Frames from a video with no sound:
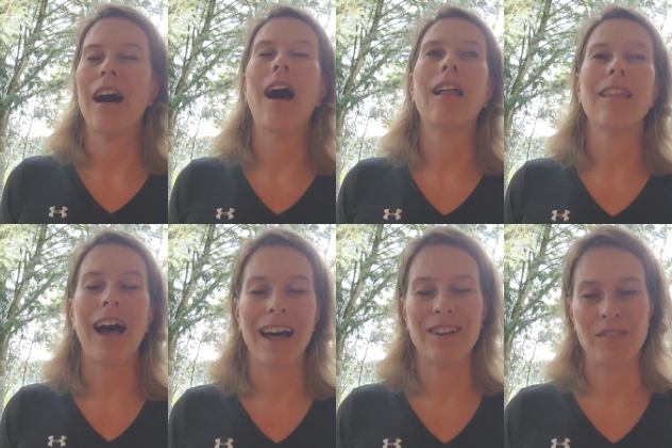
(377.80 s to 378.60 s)
a
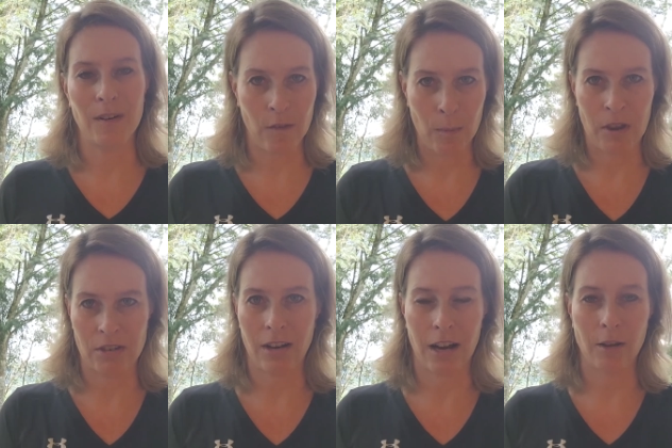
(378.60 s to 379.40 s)
lot of
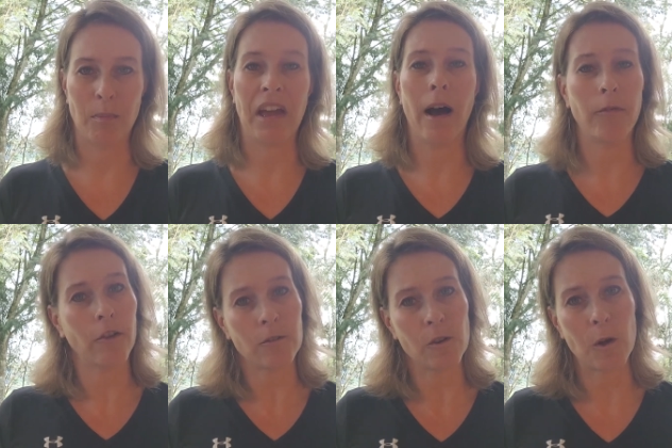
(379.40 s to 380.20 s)
information that could be
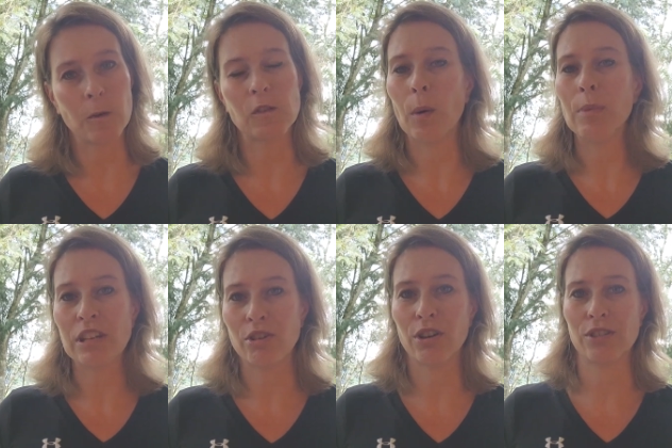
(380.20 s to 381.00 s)
helpful to you. So
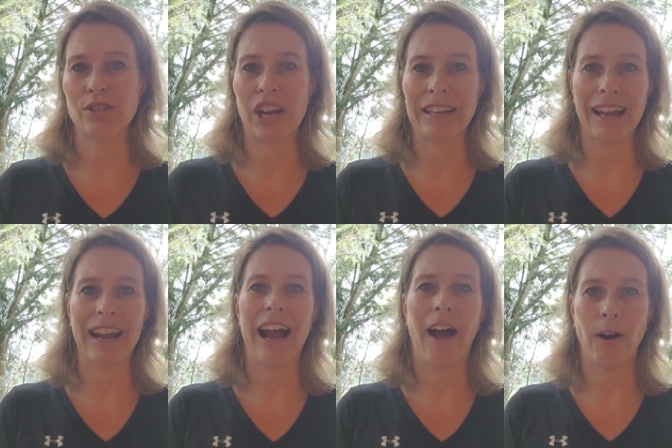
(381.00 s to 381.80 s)
be sure to check
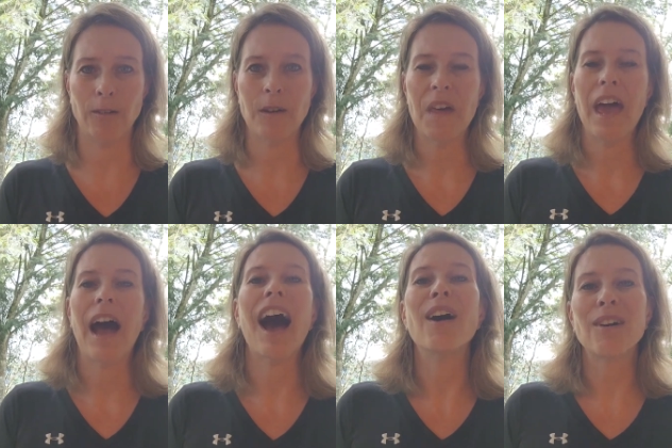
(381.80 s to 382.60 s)
that out.
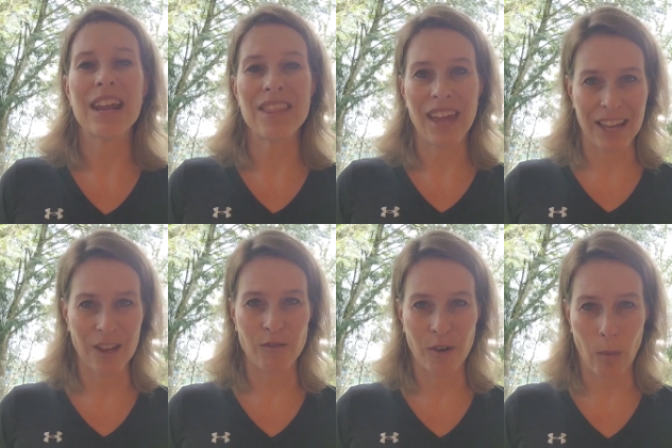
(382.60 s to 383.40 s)
I want to thank
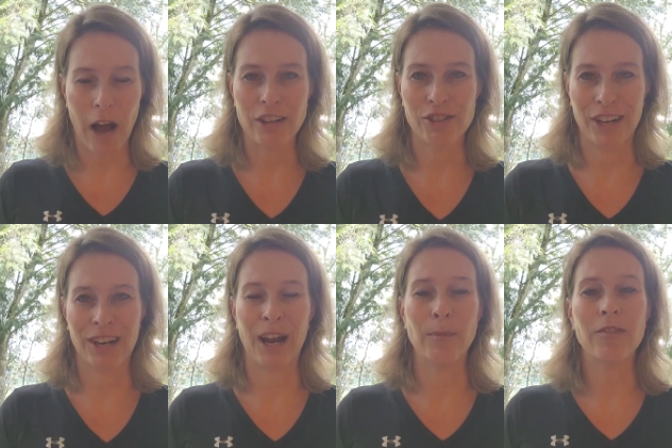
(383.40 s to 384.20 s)
you for
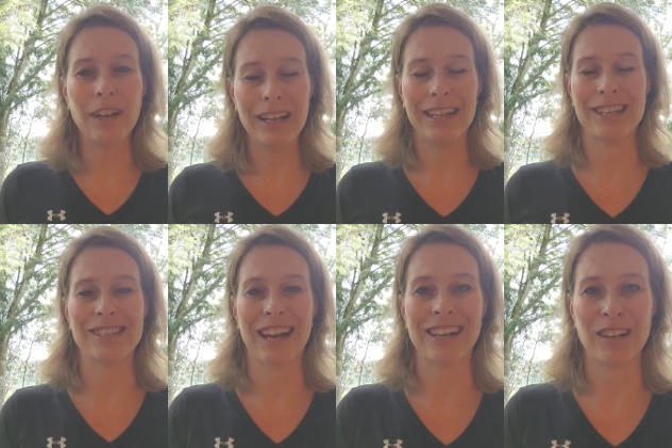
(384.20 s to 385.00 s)
watching. I'm really
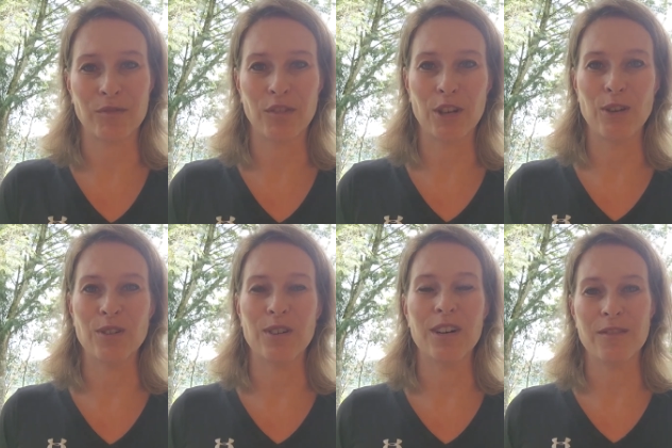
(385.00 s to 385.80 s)
excited for
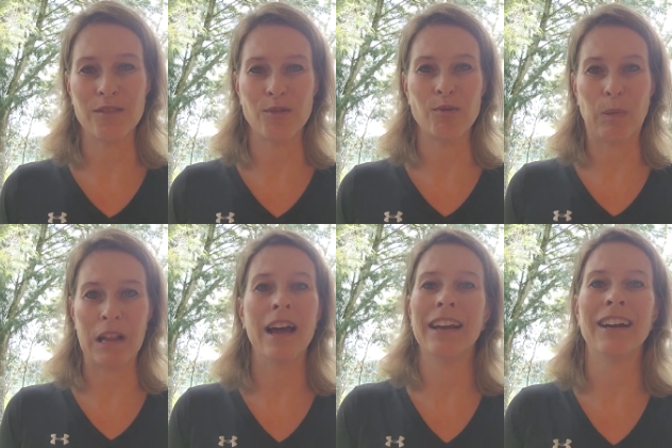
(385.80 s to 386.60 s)
you if you
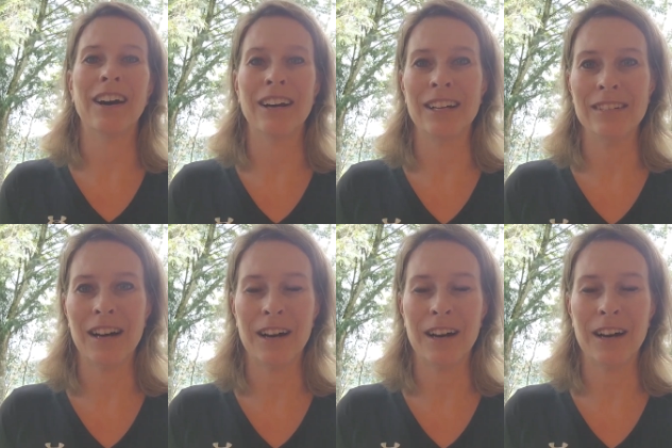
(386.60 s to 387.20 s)
planning on